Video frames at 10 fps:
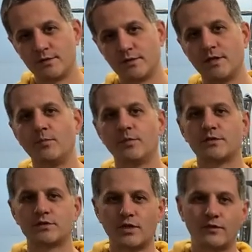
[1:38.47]

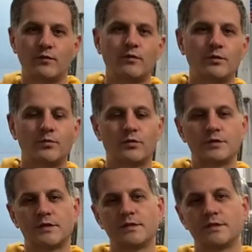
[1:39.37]
simple, straightforward
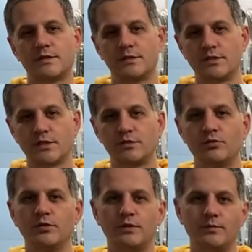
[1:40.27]
process, just
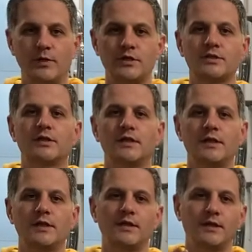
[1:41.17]
do it
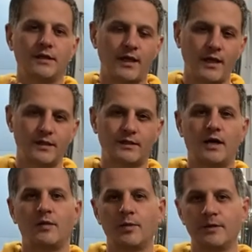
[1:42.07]
patiently and
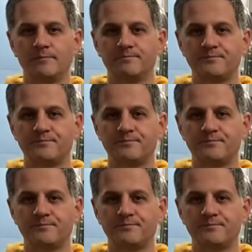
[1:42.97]
calmly.